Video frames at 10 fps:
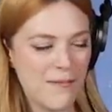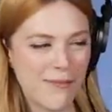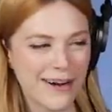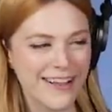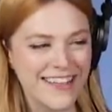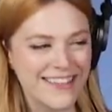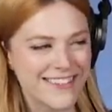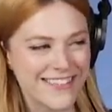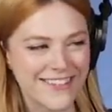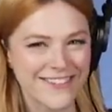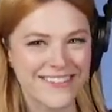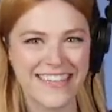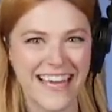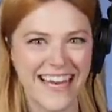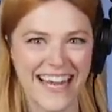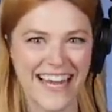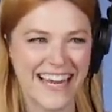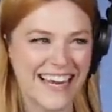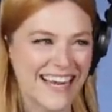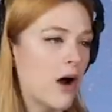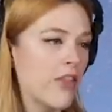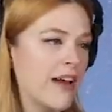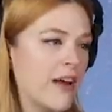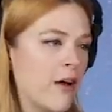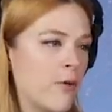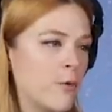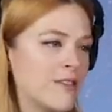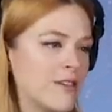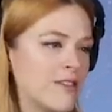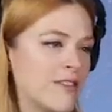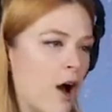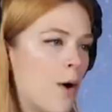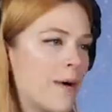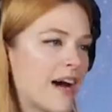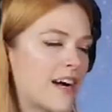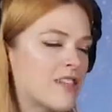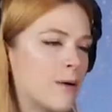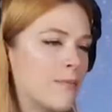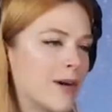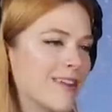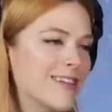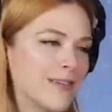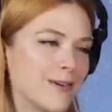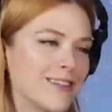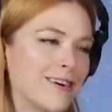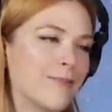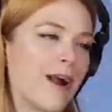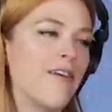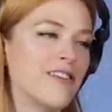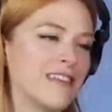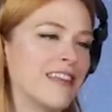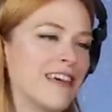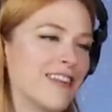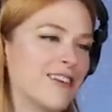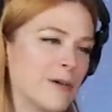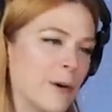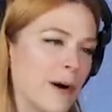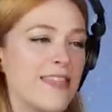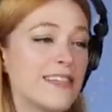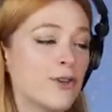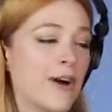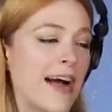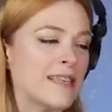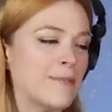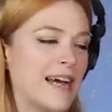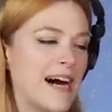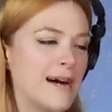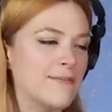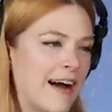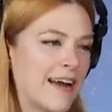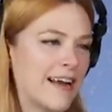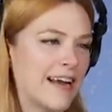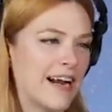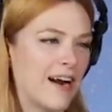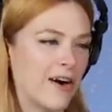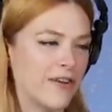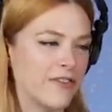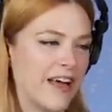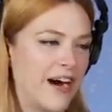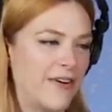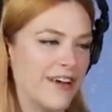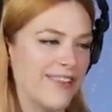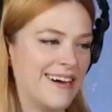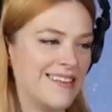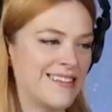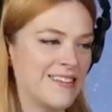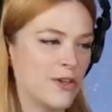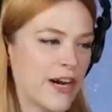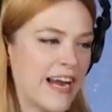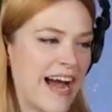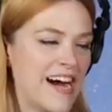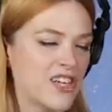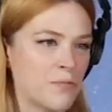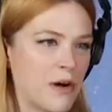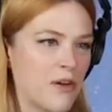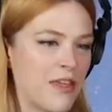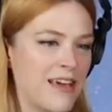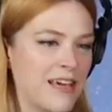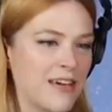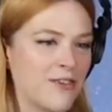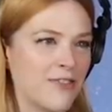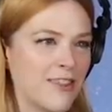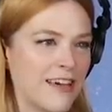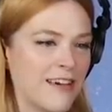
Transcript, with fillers: Merlin's so skinny are they wizards? Oh my gosh, so Merlin's a wizard, but obviously the other two are. This cracks me up. I'm gonna get a heart for that one. That's great, Ashmo. Thank you for the